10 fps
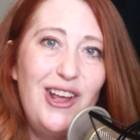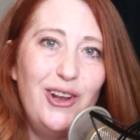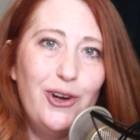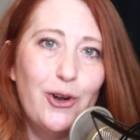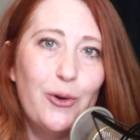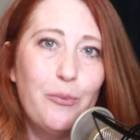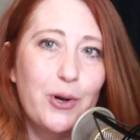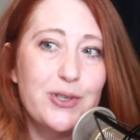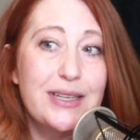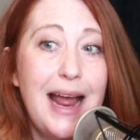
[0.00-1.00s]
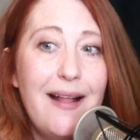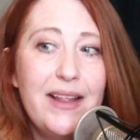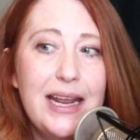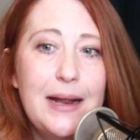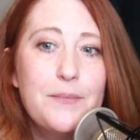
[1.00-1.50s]
your
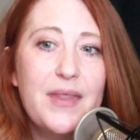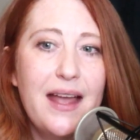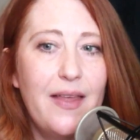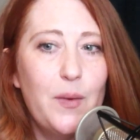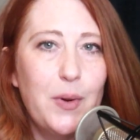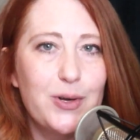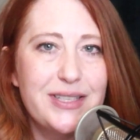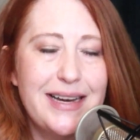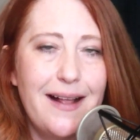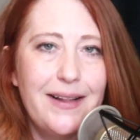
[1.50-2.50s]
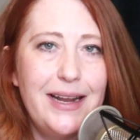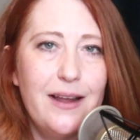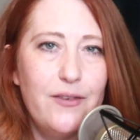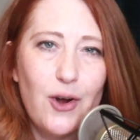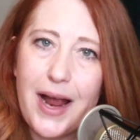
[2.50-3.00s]
personality and the personality
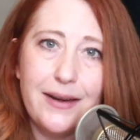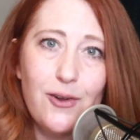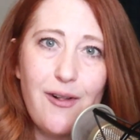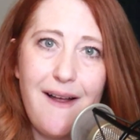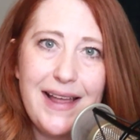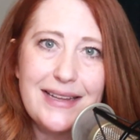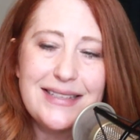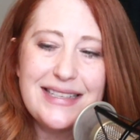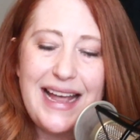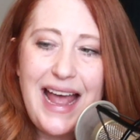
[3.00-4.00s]
of your ideal clients.